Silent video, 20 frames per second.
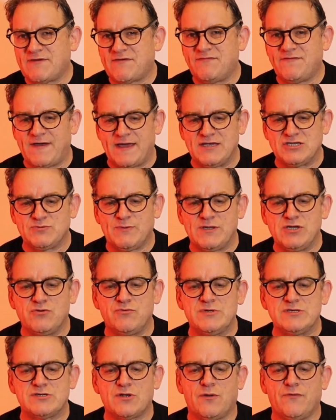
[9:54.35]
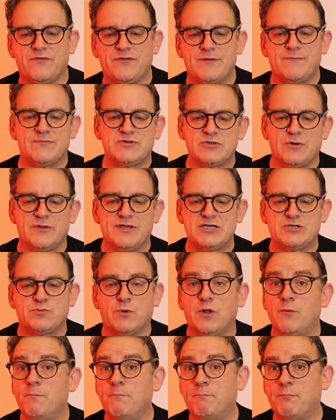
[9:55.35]
effects when you resolve them. So on this
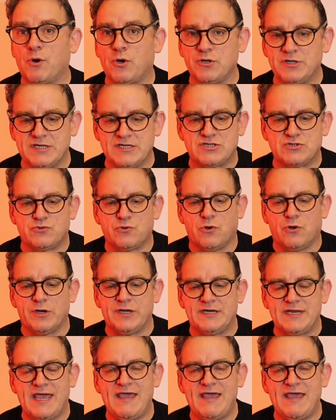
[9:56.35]
one, bot destroyed.